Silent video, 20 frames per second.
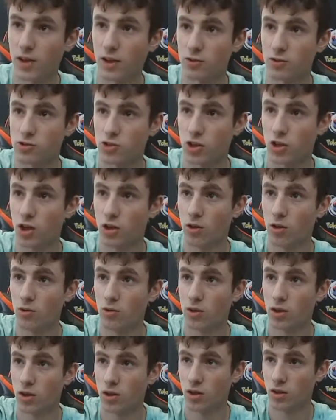There's your
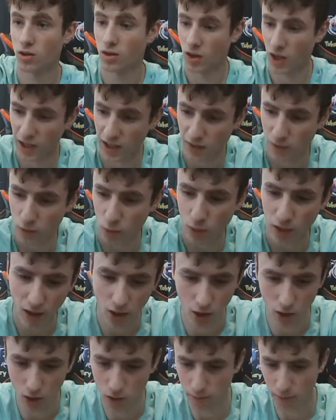code. I give away
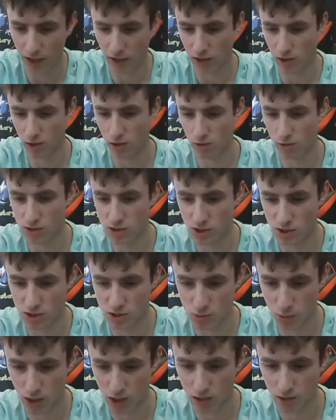all my codes
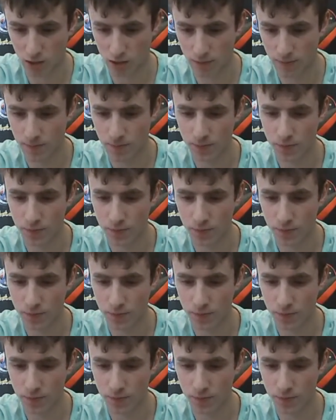as well.